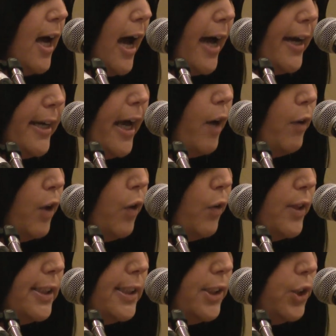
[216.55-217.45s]
I now
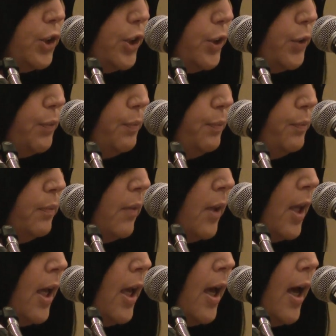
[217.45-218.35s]
know this is true.
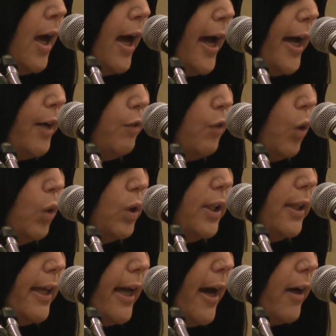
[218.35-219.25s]
I
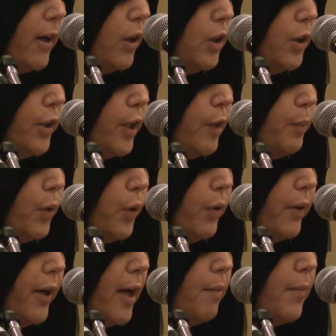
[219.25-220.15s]
enrolled in the adult learning
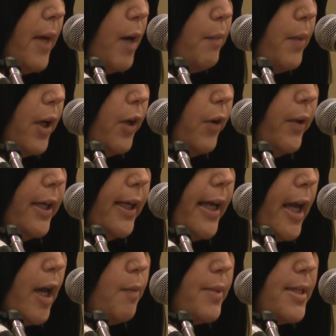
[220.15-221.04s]
program at Marconi
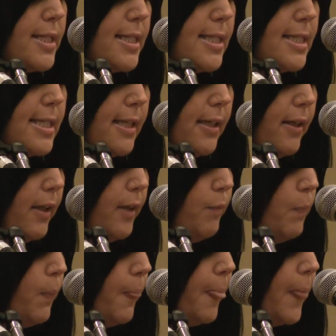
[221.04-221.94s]
Campus in
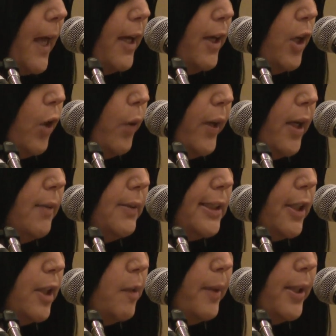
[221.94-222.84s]
Sydney, and knowing it
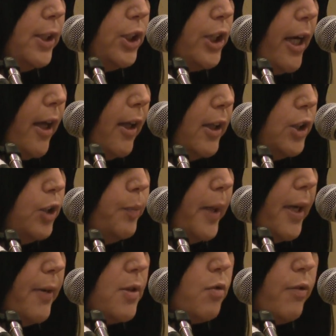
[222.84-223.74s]
was going to be a challenge,
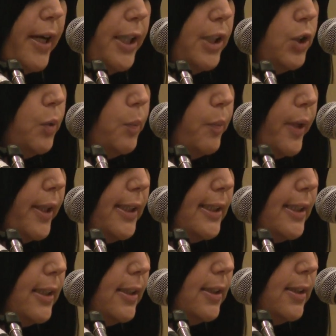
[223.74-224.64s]
but I was ready to
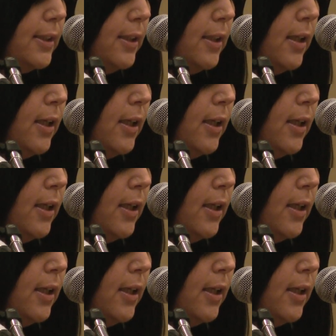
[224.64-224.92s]
embrace it.